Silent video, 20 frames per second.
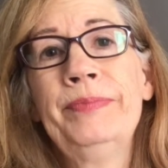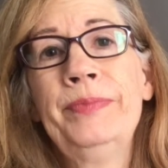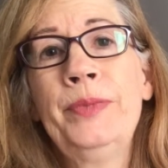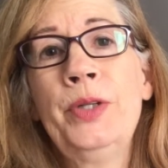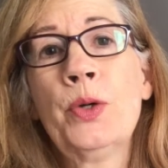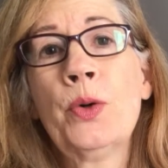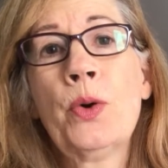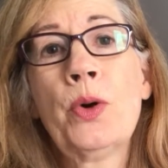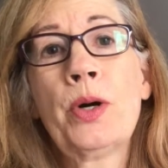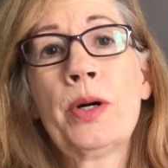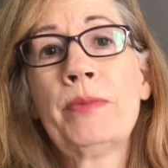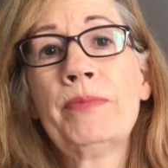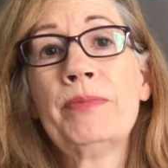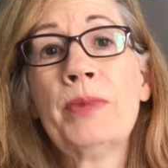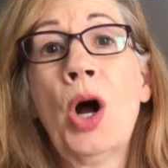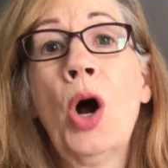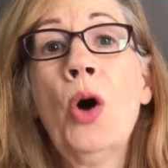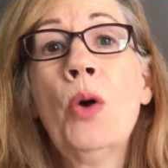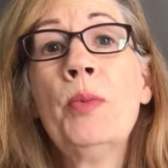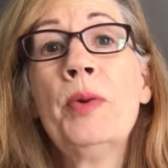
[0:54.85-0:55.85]
your
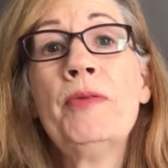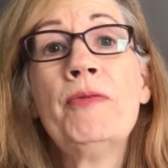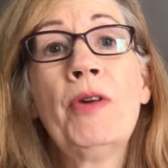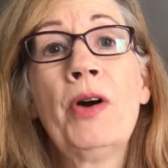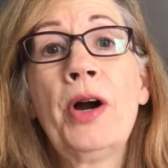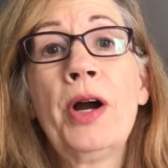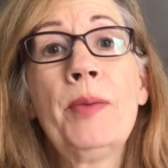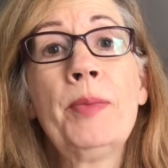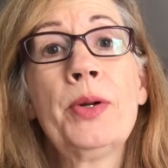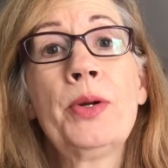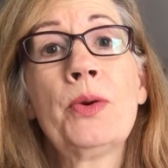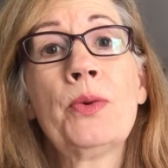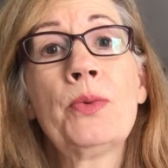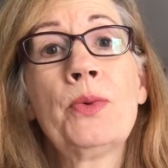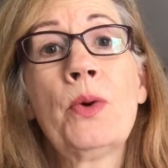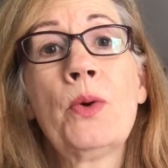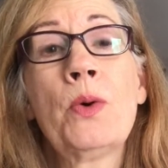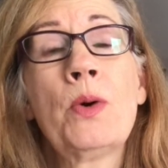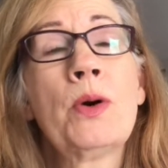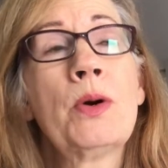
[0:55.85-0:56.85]
home environment
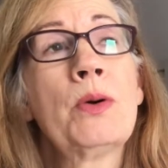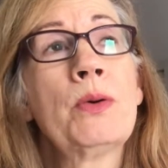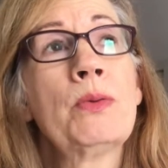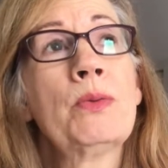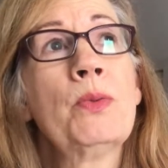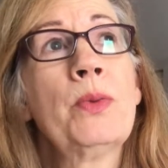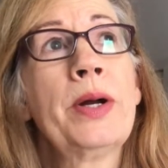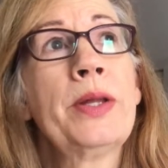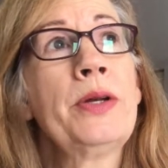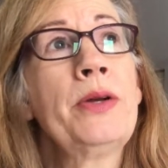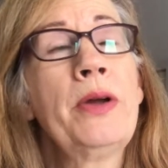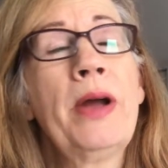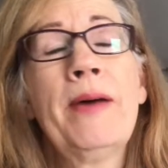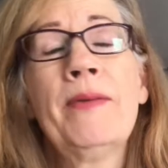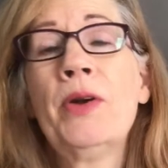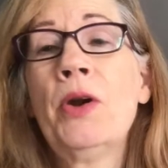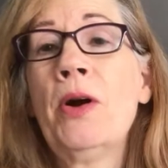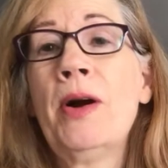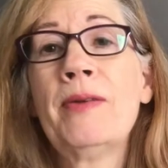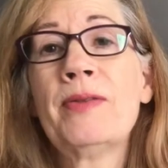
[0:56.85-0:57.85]
or whether you
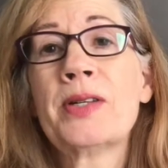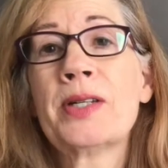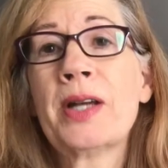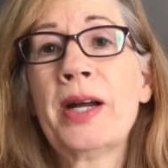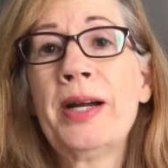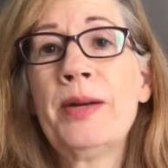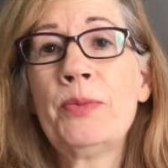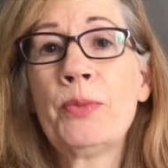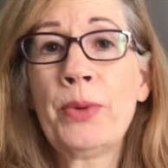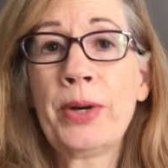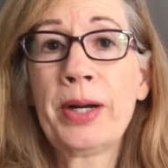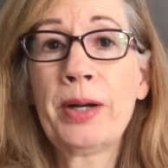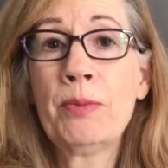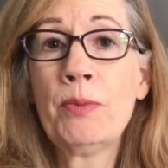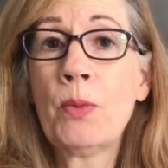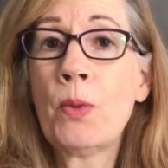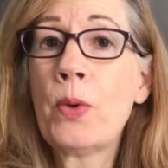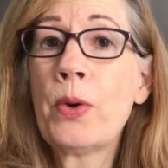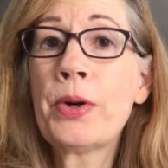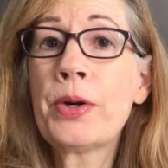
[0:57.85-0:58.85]
have an off-site brick and
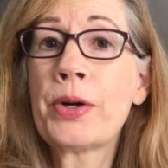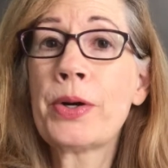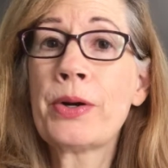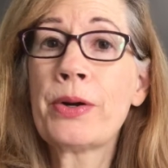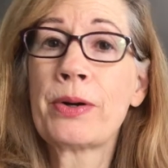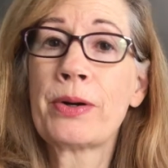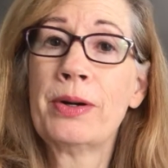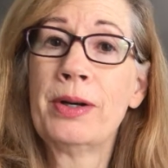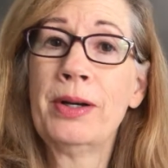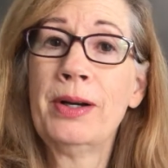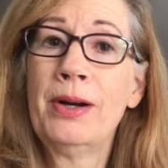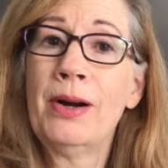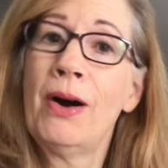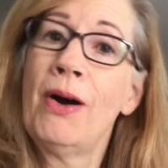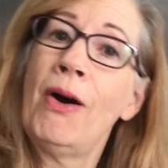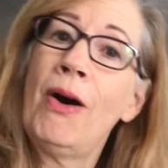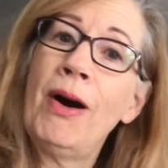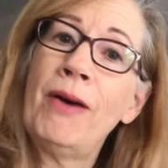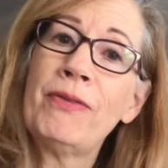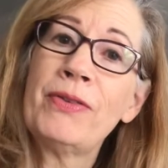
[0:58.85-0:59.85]
mortar
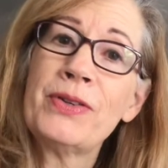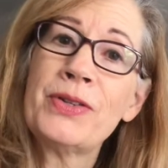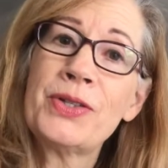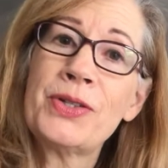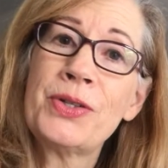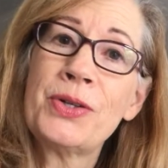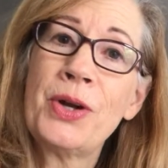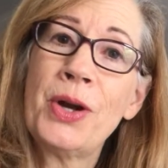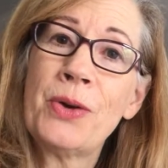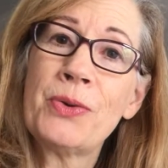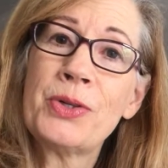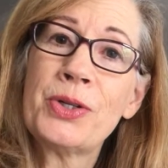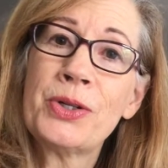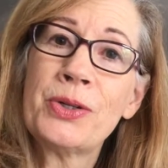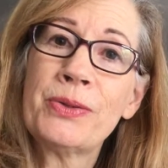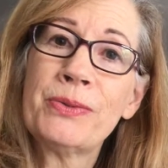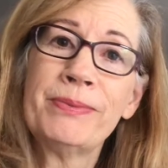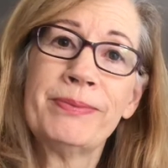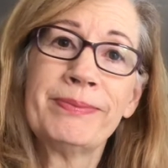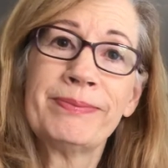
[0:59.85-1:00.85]
office to go
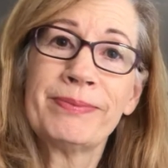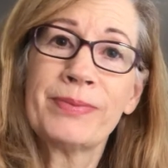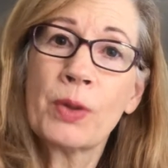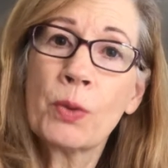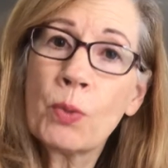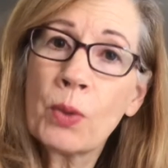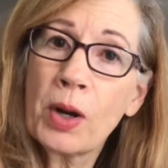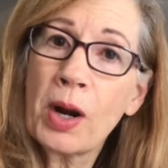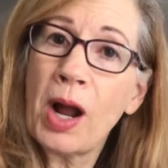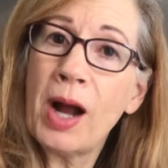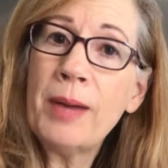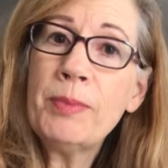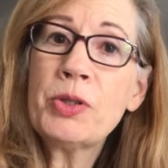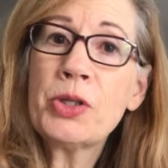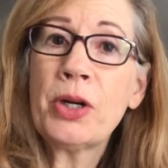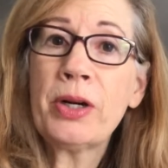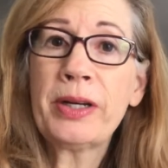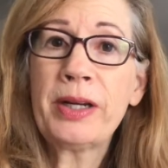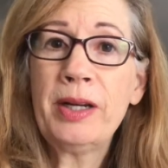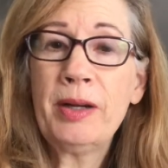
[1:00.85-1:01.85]
to, what I'm
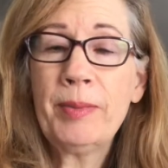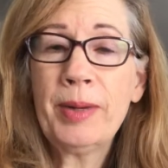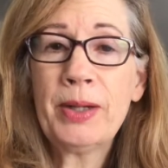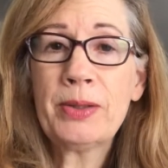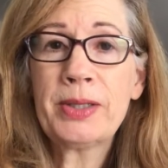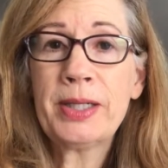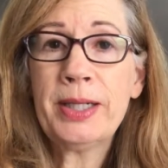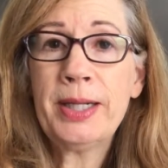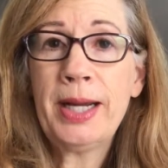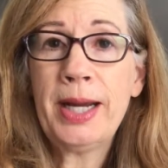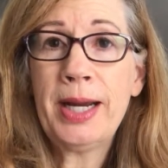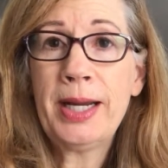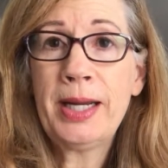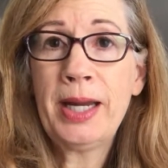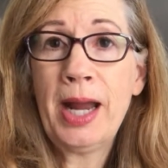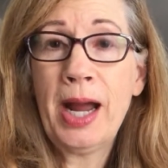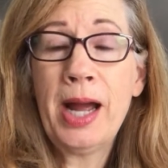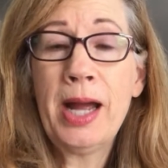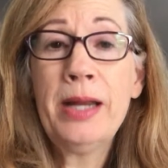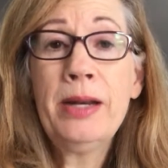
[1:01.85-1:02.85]
talking about today
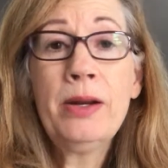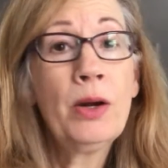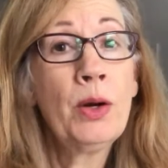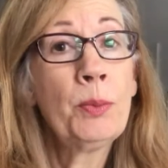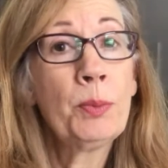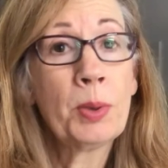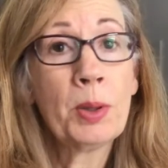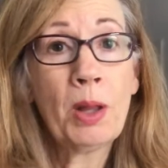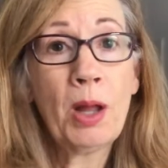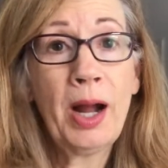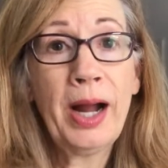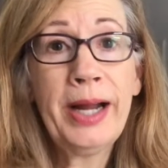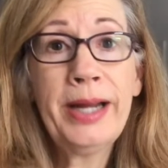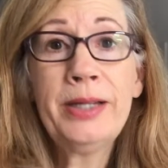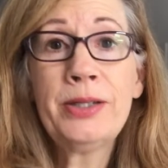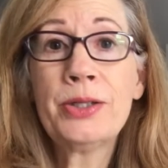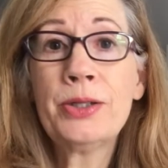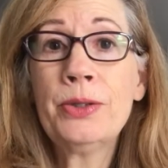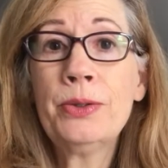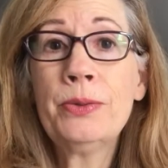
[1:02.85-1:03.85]
can
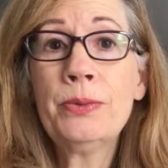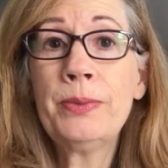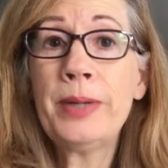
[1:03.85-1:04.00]
apply to